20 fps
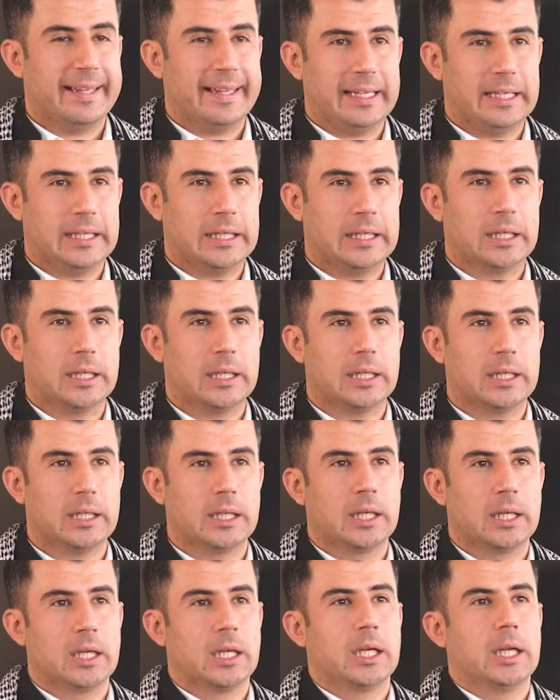
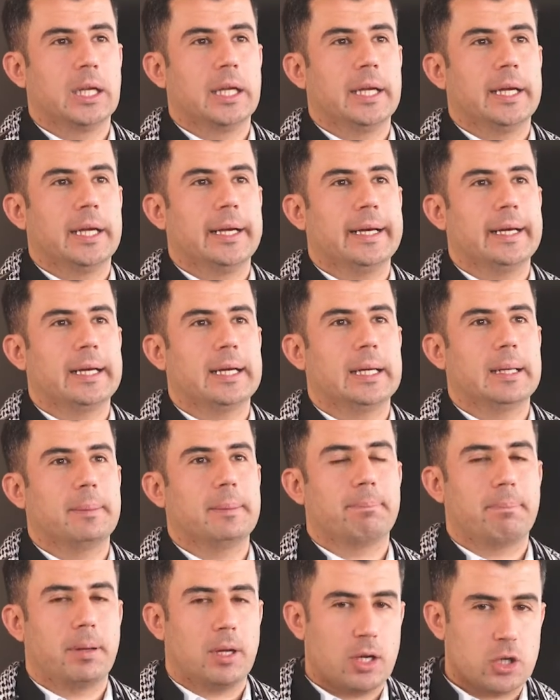In
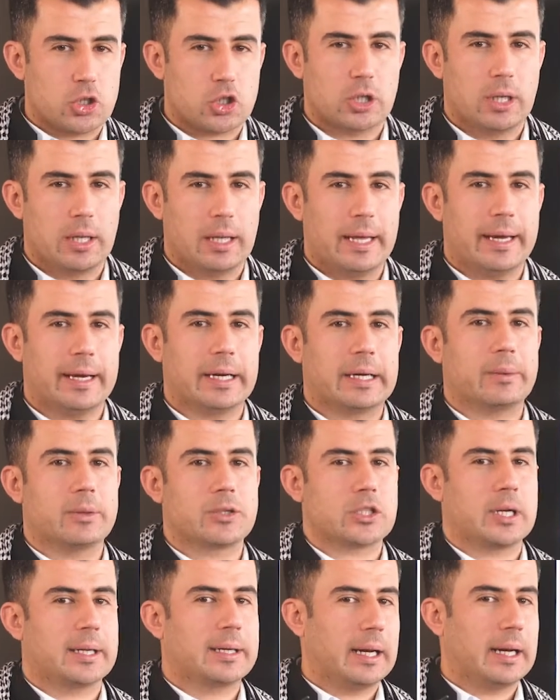Persian
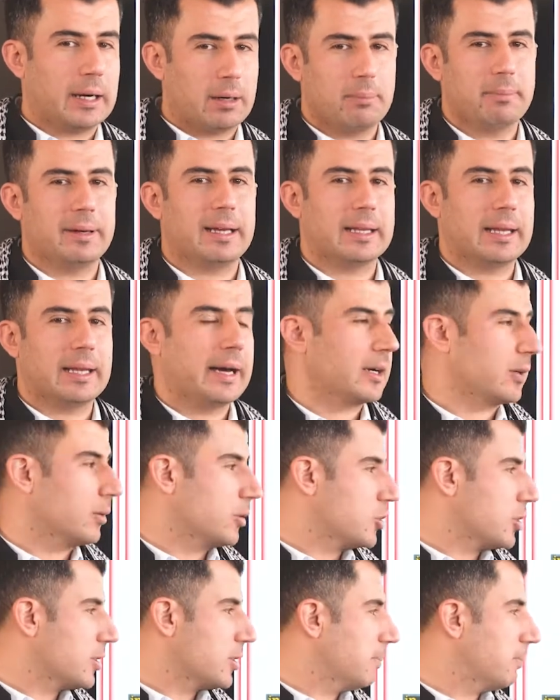language and Arabic
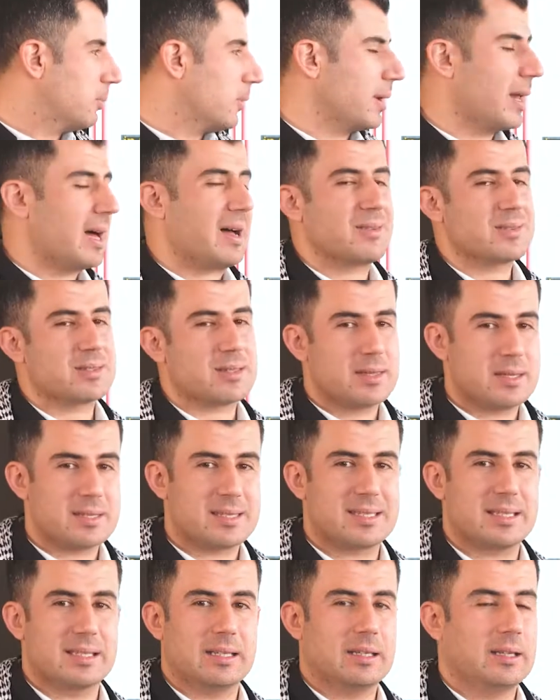language, they pronounce
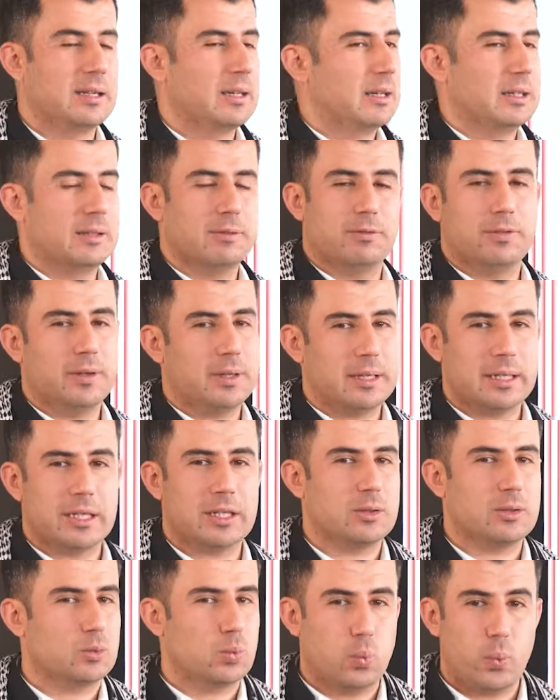this in a very
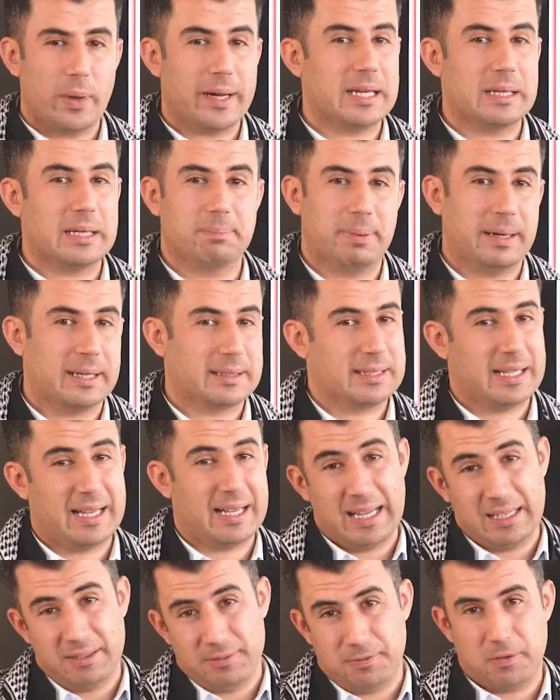good way, but
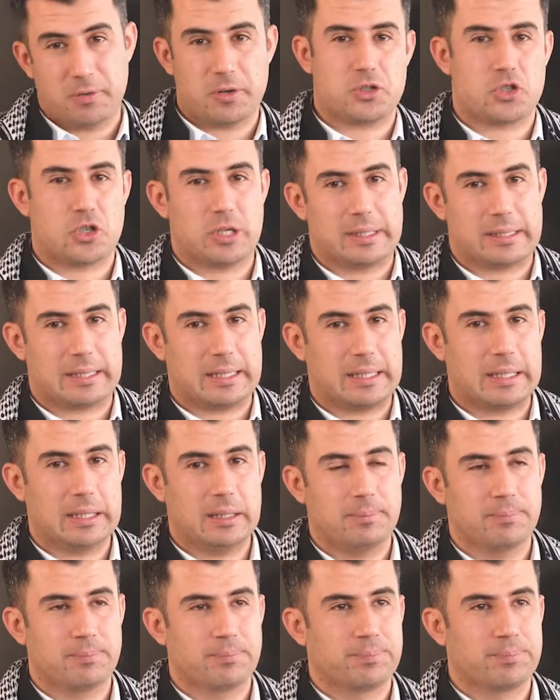
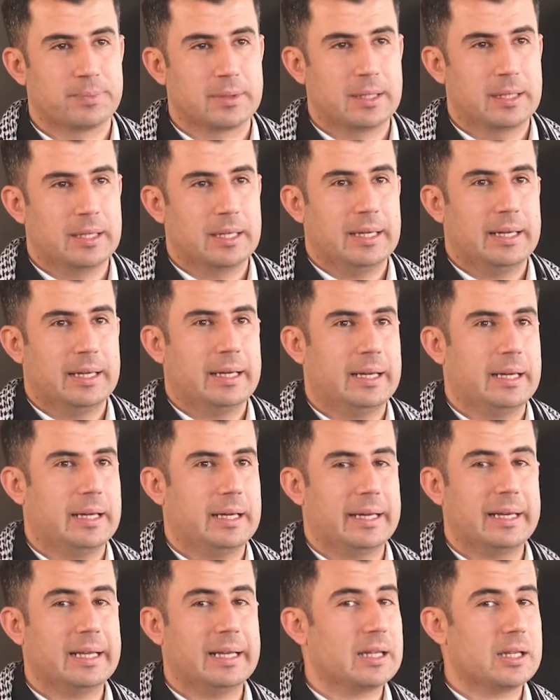unfortunately,
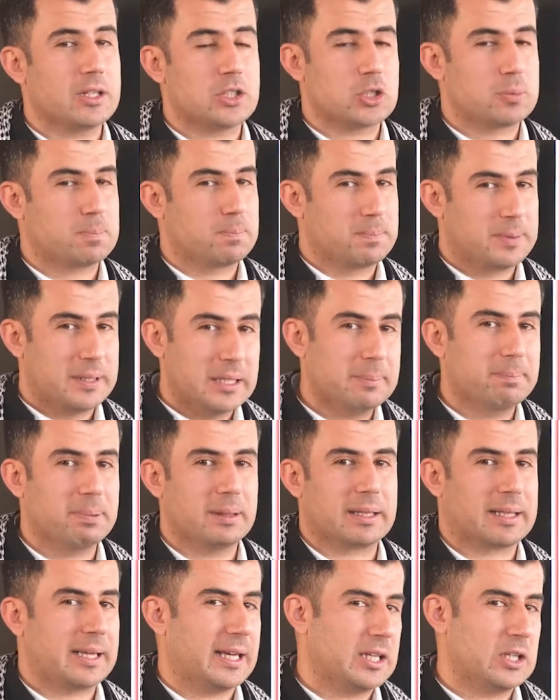English
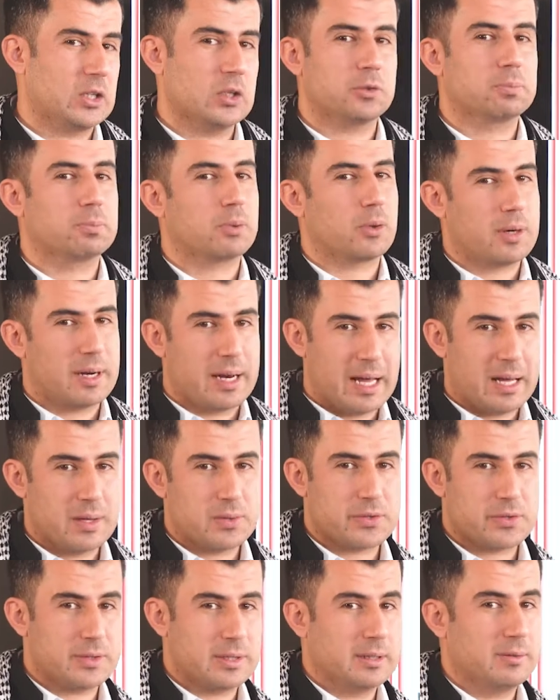people cannot
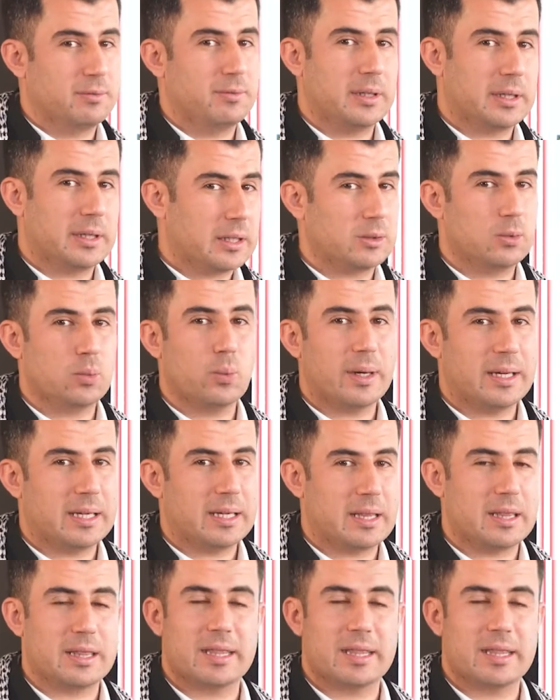pronounce in a very good way.